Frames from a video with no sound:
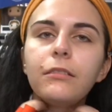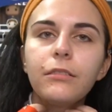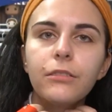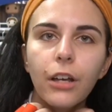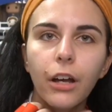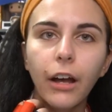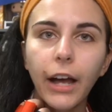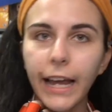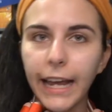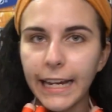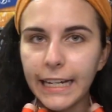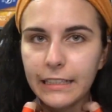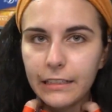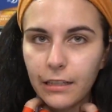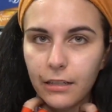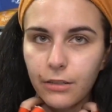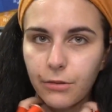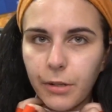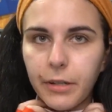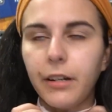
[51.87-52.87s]
so I hate
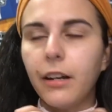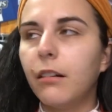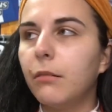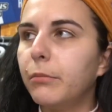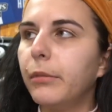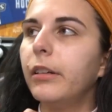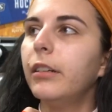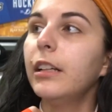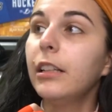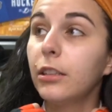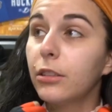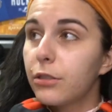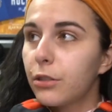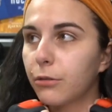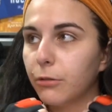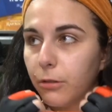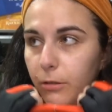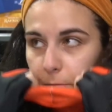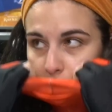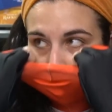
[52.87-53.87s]
this right now, but it looks
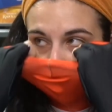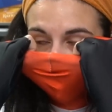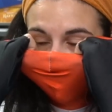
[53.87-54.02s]
cool.